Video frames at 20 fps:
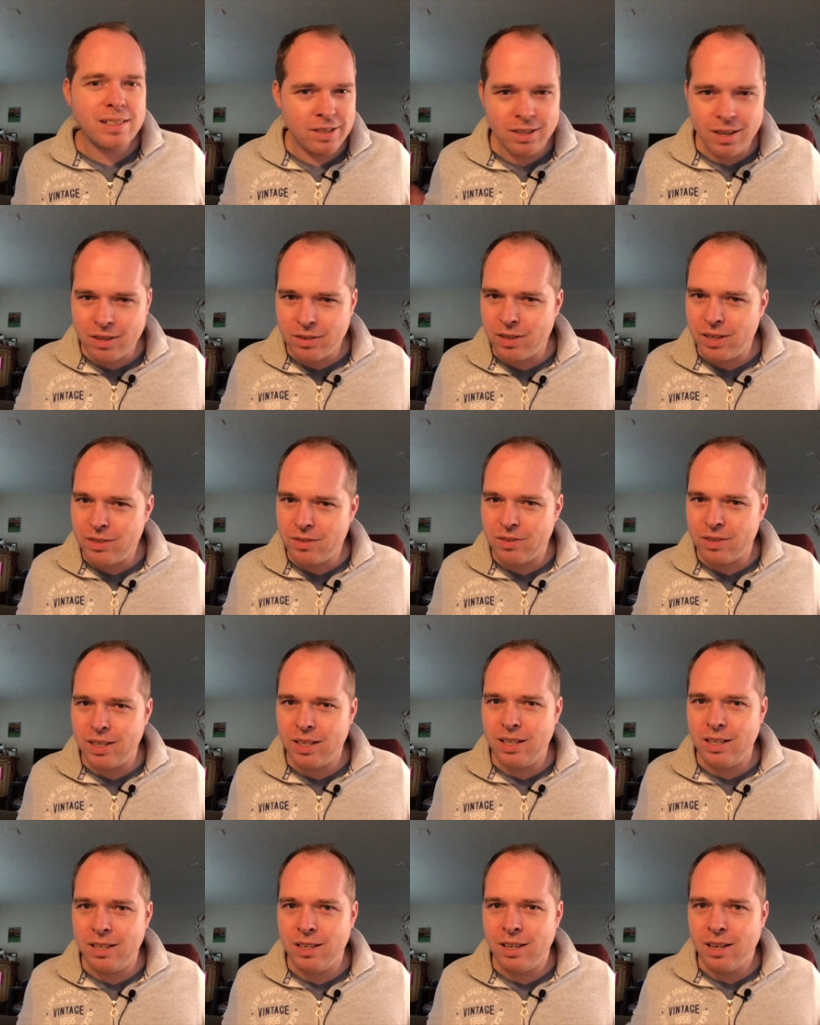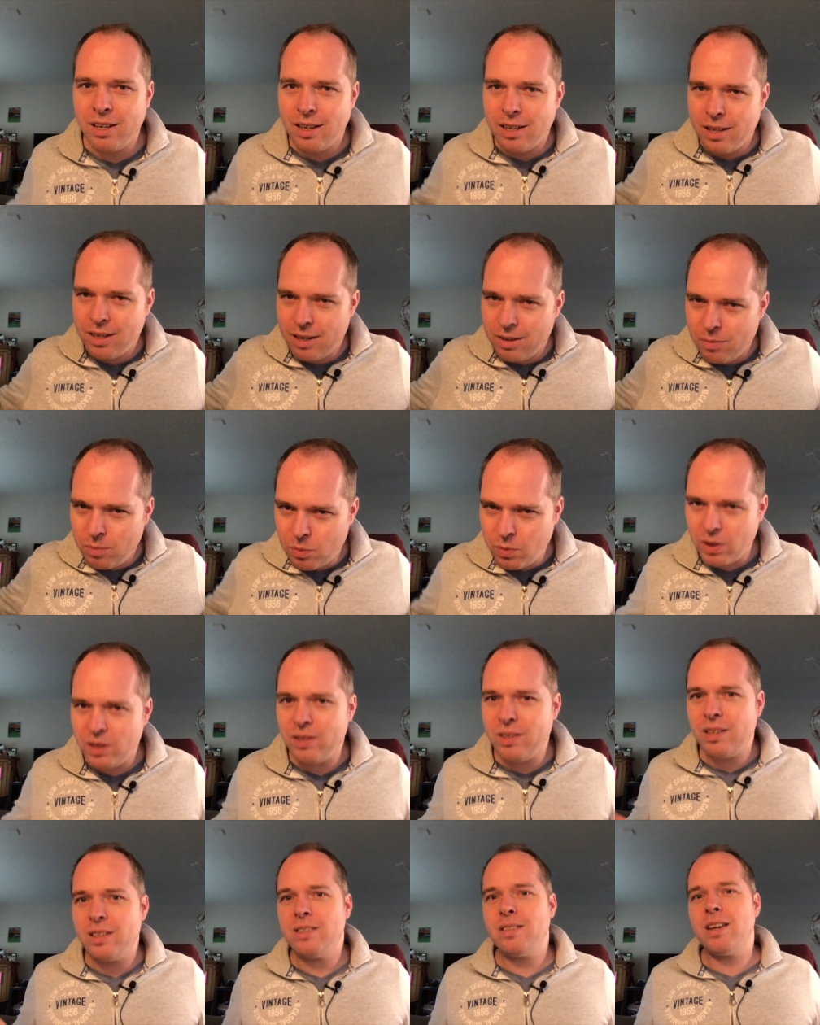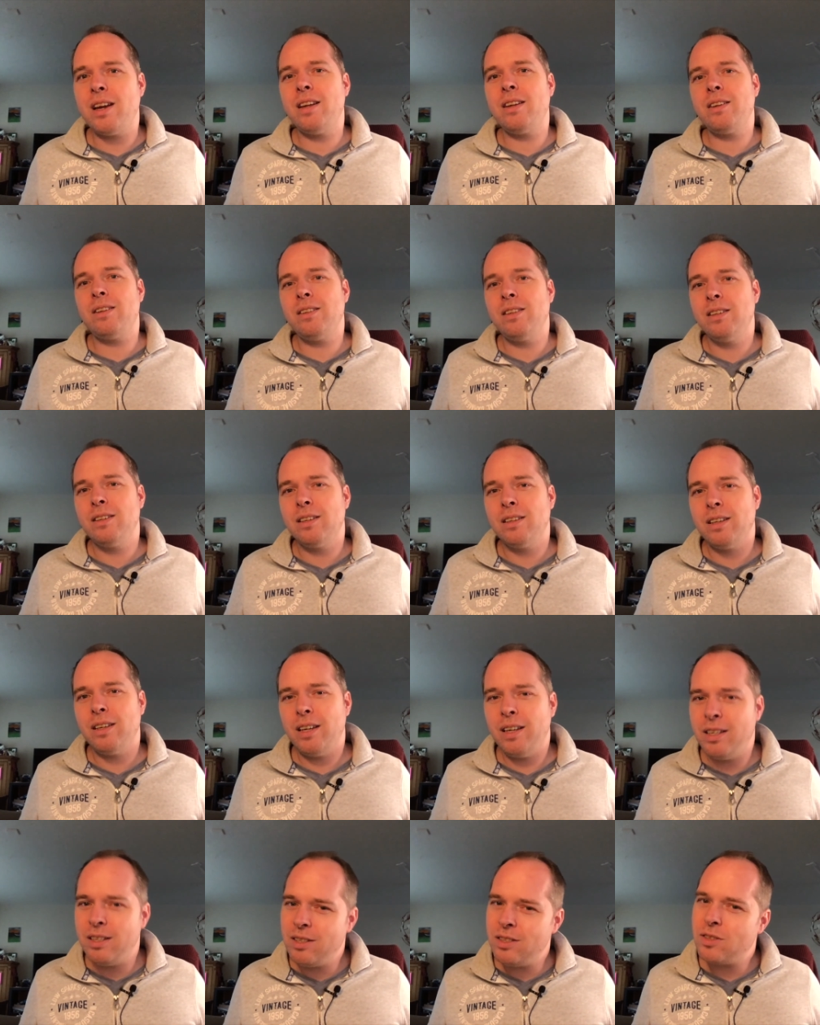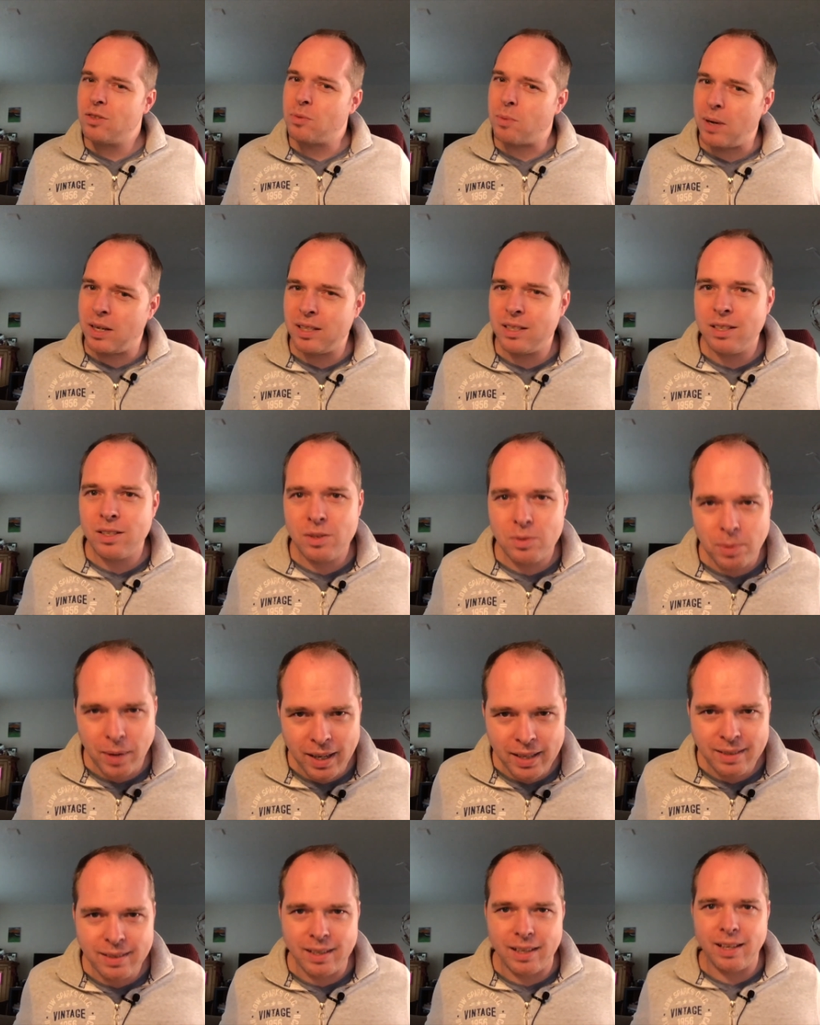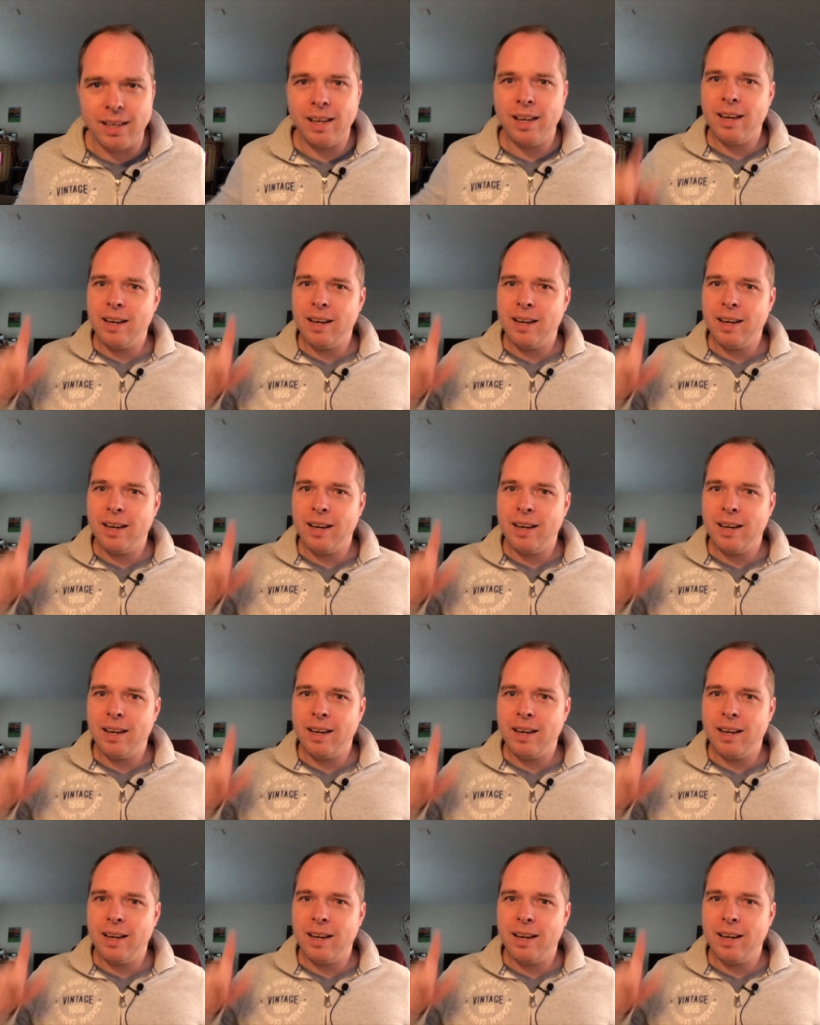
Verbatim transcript: Zachary 3D printing channel in 2020.